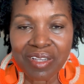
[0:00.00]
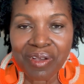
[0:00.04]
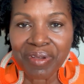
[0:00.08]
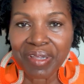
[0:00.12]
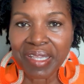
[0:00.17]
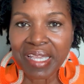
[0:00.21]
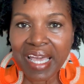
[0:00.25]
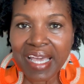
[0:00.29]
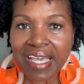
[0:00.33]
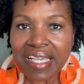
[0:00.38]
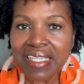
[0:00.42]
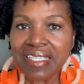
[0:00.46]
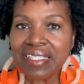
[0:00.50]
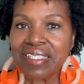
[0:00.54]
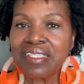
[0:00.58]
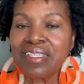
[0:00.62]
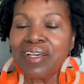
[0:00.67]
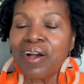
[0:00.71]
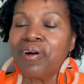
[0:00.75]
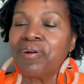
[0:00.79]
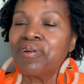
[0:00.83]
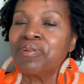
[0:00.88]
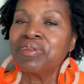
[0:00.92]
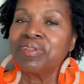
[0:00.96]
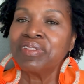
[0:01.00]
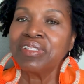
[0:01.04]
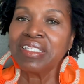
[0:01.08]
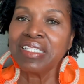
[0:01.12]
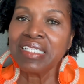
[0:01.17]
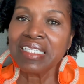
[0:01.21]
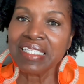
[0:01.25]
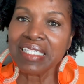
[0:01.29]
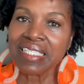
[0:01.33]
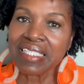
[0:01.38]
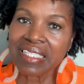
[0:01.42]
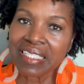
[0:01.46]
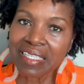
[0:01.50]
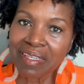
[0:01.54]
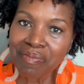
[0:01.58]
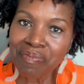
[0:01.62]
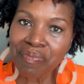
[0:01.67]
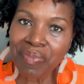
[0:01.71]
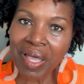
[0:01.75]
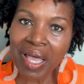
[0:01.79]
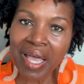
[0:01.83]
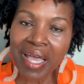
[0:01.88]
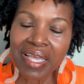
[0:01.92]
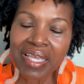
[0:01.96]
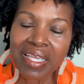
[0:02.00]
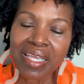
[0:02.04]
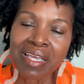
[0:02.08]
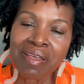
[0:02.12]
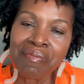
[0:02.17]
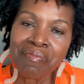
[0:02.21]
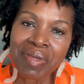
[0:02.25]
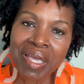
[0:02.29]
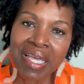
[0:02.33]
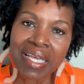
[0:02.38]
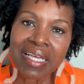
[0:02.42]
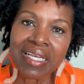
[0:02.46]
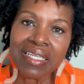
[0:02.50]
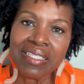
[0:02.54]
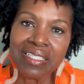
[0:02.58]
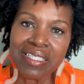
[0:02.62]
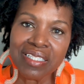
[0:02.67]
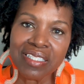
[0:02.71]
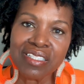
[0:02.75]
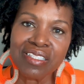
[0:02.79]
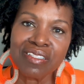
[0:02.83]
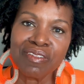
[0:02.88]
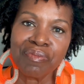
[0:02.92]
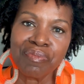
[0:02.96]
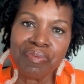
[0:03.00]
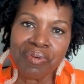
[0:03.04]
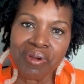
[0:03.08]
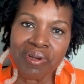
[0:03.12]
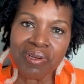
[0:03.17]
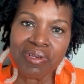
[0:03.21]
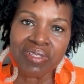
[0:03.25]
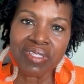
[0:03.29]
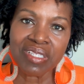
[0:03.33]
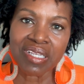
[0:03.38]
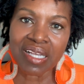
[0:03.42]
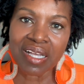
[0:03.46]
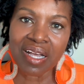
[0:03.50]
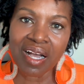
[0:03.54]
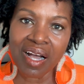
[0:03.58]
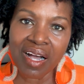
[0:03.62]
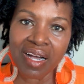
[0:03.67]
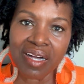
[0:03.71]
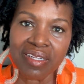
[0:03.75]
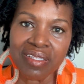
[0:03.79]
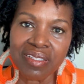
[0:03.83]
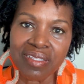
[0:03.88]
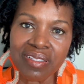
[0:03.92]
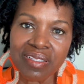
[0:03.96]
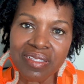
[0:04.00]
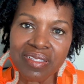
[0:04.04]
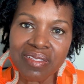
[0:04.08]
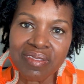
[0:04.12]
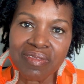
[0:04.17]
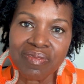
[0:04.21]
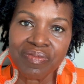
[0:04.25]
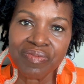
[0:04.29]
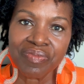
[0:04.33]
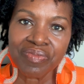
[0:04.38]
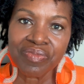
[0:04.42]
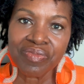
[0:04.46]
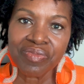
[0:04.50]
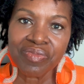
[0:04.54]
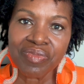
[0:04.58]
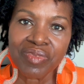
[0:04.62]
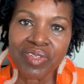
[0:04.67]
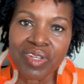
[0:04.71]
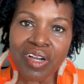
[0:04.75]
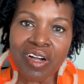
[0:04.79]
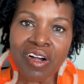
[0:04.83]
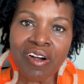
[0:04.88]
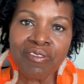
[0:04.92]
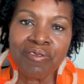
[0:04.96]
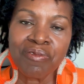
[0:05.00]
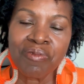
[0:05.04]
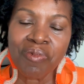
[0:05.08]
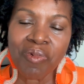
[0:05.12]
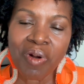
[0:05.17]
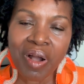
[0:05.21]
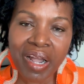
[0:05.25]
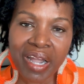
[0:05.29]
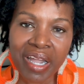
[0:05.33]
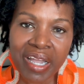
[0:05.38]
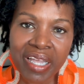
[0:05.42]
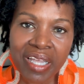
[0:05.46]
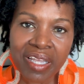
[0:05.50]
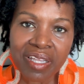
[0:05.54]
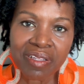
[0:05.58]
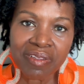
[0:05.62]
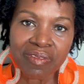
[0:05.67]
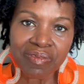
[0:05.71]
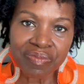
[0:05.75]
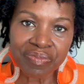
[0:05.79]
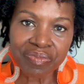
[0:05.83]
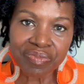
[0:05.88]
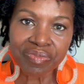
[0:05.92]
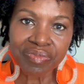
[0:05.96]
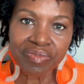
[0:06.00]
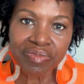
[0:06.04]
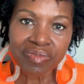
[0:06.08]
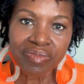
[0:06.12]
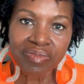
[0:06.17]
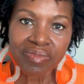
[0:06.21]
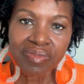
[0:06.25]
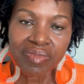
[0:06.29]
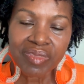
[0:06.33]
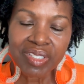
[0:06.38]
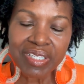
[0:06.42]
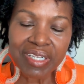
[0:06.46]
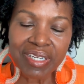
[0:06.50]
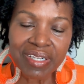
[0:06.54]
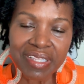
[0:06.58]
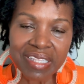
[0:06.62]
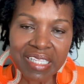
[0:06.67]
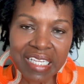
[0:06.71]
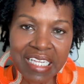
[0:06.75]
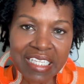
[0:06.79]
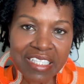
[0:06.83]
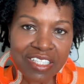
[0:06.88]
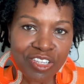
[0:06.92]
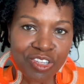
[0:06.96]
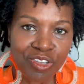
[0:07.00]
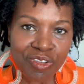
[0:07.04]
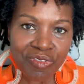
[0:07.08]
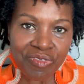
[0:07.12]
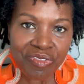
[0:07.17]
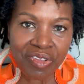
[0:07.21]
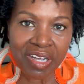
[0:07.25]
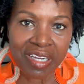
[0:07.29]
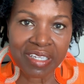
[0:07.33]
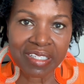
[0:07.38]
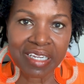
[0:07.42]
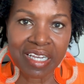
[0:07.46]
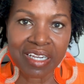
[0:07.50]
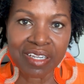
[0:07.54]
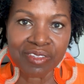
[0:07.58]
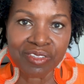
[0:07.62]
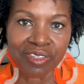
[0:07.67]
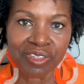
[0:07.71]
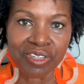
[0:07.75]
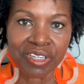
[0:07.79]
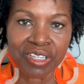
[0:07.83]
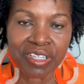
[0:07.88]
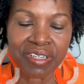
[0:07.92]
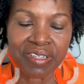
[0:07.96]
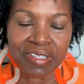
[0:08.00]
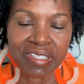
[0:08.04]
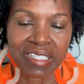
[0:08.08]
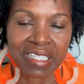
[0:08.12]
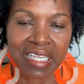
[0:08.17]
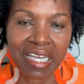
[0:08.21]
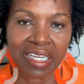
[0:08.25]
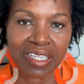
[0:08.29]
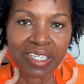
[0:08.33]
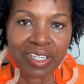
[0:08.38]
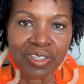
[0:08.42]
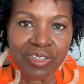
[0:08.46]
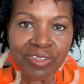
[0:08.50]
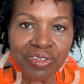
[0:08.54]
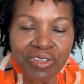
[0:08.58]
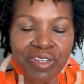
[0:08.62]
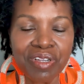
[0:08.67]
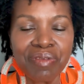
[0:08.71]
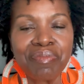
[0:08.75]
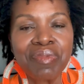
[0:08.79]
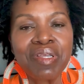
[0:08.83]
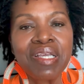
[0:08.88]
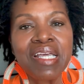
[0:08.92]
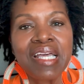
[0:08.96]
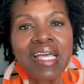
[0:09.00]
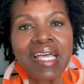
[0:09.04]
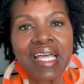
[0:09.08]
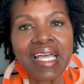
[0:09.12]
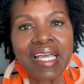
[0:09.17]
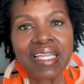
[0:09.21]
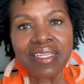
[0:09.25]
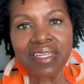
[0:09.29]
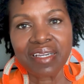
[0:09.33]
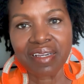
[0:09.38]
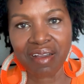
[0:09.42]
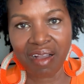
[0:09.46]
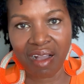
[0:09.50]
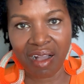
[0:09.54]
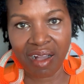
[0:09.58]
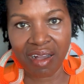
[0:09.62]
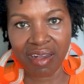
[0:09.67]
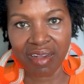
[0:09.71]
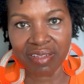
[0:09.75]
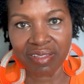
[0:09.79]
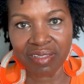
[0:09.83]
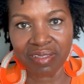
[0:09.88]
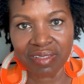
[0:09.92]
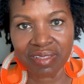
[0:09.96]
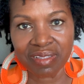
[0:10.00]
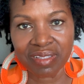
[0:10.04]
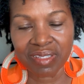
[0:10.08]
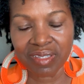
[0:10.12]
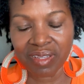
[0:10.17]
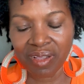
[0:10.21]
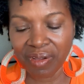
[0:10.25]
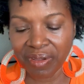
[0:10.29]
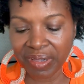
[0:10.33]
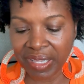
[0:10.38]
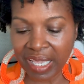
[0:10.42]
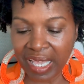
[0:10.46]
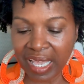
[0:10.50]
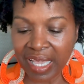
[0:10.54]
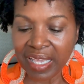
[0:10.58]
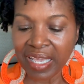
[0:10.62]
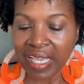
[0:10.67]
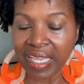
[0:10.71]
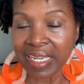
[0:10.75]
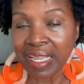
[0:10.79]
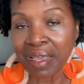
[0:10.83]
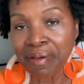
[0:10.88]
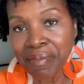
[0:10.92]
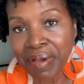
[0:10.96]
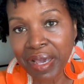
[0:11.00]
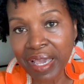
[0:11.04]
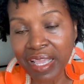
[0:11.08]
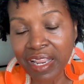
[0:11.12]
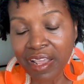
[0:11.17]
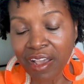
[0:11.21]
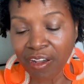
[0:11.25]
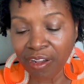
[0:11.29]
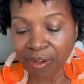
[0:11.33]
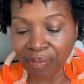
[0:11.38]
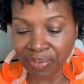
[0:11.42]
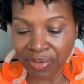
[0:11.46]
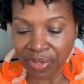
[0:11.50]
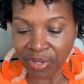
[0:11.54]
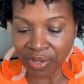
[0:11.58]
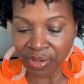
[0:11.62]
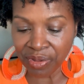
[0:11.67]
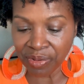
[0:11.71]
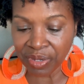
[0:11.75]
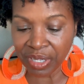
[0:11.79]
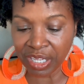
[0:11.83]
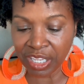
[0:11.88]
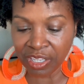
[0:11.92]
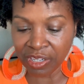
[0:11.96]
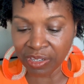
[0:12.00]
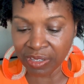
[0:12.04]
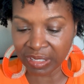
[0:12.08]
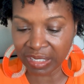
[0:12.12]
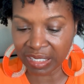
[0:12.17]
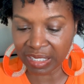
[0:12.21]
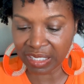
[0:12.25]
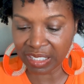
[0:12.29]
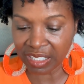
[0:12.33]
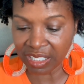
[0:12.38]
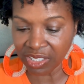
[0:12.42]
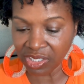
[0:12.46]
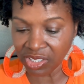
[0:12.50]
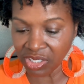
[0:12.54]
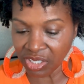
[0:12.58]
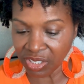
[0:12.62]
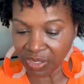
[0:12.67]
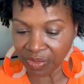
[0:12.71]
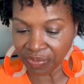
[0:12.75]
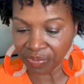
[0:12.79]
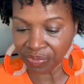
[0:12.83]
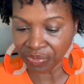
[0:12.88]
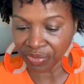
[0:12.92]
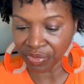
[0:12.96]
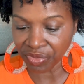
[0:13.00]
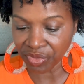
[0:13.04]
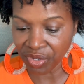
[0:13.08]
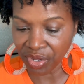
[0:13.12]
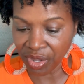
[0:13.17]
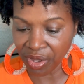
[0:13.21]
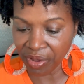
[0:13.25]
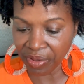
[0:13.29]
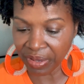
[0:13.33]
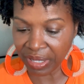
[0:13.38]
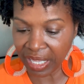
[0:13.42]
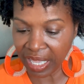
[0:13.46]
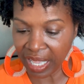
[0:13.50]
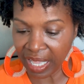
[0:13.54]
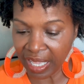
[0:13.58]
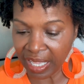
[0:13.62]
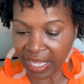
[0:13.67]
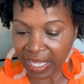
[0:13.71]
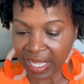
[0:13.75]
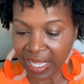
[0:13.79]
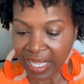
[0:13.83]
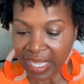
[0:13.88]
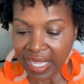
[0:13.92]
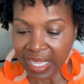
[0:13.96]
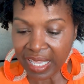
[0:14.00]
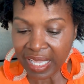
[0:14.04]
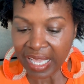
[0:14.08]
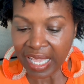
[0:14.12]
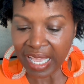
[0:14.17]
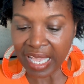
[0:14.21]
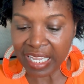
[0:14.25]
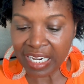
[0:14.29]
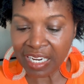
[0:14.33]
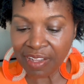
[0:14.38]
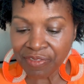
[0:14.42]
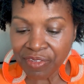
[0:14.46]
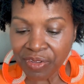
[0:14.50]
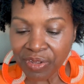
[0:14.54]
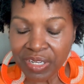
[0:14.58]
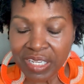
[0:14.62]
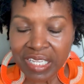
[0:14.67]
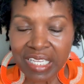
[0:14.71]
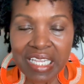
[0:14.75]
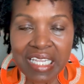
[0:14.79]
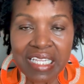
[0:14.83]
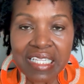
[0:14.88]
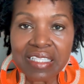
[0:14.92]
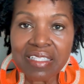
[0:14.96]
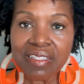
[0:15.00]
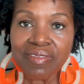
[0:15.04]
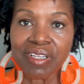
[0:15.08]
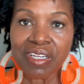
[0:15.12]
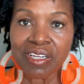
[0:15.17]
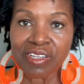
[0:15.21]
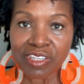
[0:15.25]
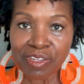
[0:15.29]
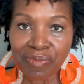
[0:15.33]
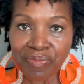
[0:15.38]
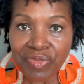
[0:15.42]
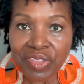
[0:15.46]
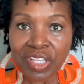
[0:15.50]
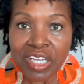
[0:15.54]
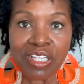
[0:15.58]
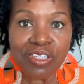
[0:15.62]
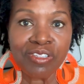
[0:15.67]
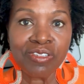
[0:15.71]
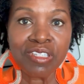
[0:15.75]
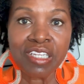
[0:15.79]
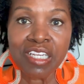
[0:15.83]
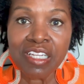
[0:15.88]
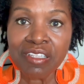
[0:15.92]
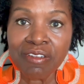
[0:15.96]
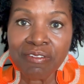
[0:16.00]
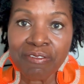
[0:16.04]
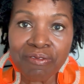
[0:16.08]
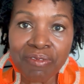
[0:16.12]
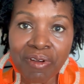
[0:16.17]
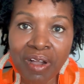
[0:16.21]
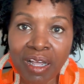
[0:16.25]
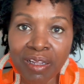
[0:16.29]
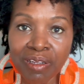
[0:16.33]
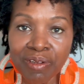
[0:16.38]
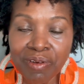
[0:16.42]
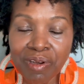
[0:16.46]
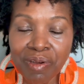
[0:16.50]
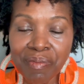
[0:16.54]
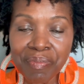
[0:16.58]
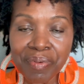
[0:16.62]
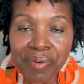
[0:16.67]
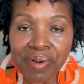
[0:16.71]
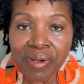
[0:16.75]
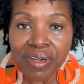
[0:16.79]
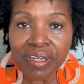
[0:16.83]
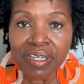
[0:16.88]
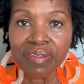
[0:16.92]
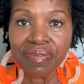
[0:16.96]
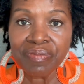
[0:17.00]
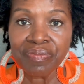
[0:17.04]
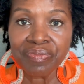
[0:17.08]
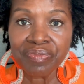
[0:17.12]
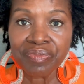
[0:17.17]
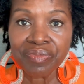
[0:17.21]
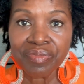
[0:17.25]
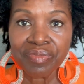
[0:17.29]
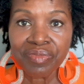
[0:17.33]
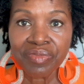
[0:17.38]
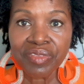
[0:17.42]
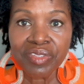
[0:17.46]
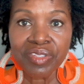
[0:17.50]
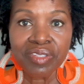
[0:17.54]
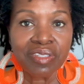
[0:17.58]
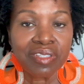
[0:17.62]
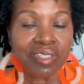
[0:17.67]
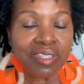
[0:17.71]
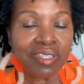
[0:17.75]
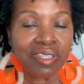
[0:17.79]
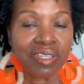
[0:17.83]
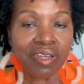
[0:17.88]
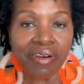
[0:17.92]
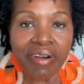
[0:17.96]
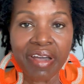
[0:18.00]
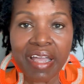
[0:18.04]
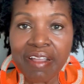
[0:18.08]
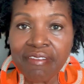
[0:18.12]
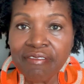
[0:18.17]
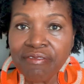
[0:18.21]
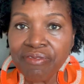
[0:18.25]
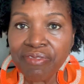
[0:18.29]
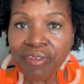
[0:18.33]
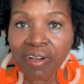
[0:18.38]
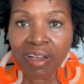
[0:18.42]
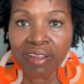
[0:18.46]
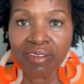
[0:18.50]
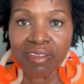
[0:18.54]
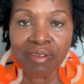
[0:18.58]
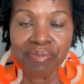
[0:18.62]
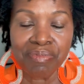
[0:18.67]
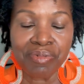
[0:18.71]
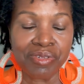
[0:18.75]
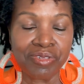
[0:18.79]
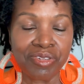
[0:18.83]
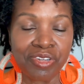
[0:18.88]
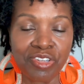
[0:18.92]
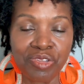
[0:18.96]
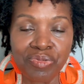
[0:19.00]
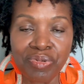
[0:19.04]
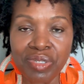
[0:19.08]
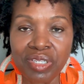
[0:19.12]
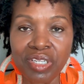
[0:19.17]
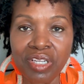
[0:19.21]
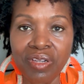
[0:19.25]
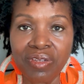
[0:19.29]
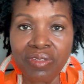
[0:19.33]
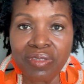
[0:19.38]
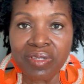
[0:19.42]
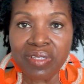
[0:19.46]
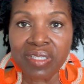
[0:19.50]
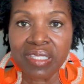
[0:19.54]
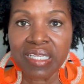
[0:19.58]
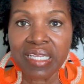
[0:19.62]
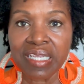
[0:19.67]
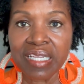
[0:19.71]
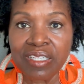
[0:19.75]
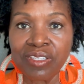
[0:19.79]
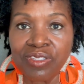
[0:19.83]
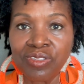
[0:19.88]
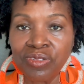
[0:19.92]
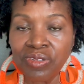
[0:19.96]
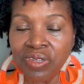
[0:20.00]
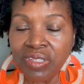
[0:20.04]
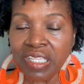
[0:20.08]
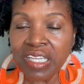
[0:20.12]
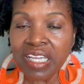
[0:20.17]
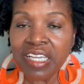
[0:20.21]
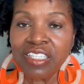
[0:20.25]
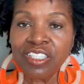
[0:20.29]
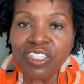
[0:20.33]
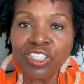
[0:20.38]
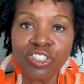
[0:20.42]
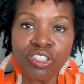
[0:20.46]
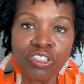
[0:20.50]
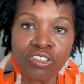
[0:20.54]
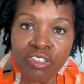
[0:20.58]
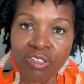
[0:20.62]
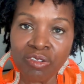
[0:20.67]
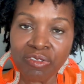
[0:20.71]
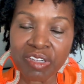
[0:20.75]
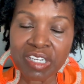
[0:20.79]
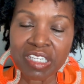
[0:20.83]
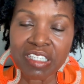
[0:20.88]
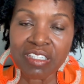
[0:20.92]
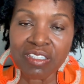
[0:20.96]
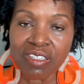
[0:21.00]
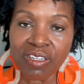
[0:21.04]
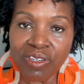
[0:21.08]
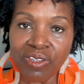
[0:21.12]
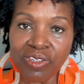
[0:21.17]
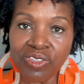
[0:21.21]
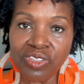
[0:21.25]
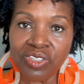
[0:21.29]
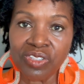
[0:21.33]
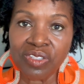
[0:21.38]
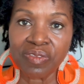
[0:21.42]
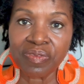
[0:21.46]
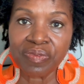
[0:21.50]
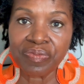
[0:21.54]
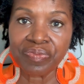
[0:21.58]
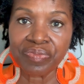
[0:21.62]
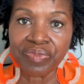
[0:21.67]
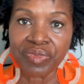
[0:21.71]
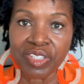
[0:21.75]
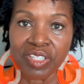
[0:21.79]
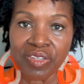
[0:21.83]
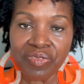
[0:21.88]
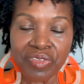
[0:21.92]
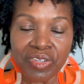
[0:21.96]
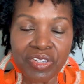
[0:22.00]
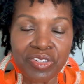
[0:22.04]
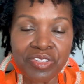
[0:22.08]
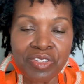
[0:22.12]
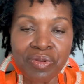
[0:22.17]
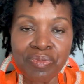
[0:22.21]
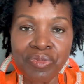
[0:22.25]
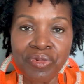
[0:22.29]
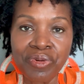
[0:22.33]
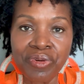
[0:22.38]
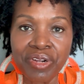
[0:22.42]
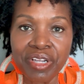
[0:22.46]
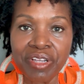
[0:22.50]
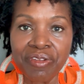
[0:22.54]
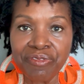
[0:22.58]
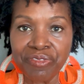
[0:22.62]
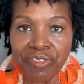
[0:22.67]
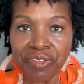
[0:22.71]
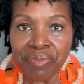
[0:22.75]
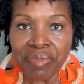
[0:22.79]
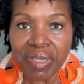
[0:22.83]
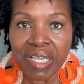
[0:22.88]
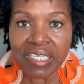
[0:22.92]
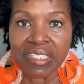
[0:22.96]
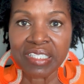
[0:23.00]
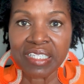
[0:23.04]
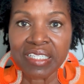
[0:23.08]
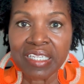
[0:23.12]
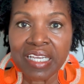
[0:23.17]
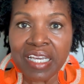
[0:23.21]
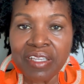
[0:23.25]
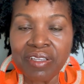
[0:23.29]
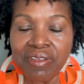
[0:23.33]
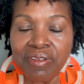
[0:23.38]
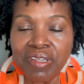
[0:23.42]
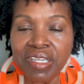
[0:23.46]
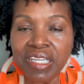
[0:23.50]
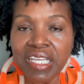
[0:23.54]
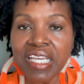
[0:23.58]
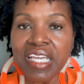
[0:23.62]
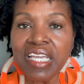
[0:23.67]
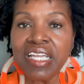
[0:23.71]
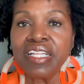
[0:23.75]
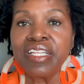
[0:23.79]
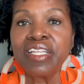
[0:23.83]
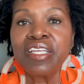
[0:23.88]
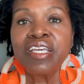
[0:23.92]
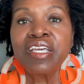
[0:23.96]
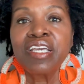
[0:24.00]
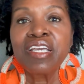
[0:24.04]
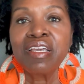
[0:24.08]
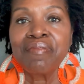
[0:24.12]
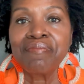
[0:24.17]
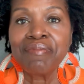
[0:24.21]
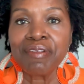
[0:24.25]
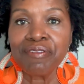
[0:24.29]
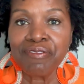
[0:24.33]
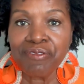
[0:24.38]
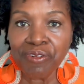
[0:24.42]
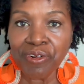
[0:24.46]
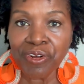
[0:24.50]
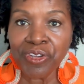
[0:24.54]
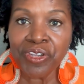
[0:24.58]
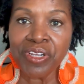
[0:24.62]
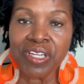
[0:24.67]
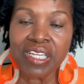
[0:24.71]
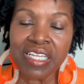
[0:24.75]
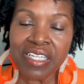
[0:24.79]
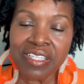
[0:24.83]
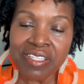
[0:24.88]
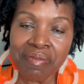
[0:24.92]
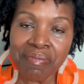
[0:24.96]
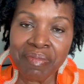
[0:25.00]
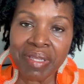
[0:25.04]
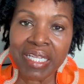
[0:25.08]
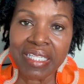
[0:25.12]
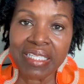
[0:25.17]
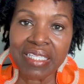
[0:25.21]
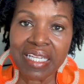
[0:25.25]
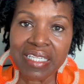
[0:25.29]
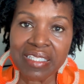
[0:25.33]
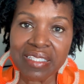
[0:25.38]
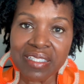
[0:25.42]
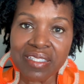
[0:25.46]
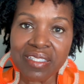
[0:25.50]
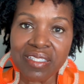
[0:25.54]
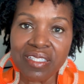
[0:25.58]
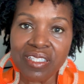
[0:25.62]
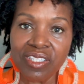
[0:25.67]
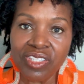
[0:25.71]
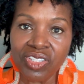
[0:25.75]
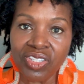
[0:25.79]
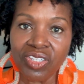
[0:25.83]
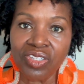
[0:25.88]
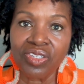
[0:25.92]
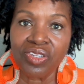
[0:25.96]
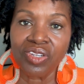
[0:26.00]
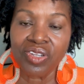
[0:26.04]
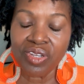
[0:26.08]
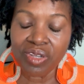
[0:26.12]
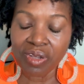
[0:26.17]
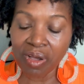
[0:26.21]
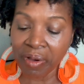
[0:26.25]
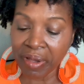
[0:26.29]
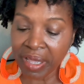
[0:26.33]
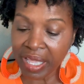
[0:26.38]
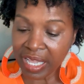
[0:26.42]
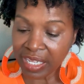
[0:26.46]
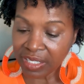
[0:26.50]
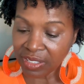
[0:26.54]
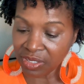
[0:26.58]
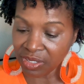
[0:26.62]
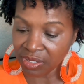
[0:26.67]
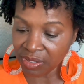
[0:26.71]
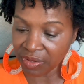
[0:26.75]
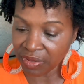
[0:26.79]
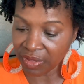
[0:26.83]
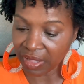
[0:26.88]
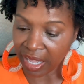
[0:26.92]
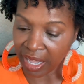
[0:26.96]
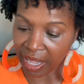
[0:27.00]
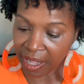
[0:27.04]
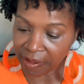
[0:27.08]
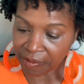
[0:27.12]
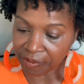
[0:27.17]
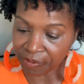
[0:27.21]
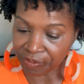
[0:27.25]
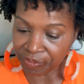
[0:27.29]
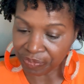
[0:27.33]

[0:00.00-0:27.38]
okay? So sit back and make a list of pros and cons of why, of things that you found out during your scouting trip and the cons, okay? And that might help you in your decision, okay? And if you need, there's some things you need to follow up on, go ahead and follow up on those particular things. Do the additional research. If there's some more information that you need before you need to make that decision, go ahead and do that.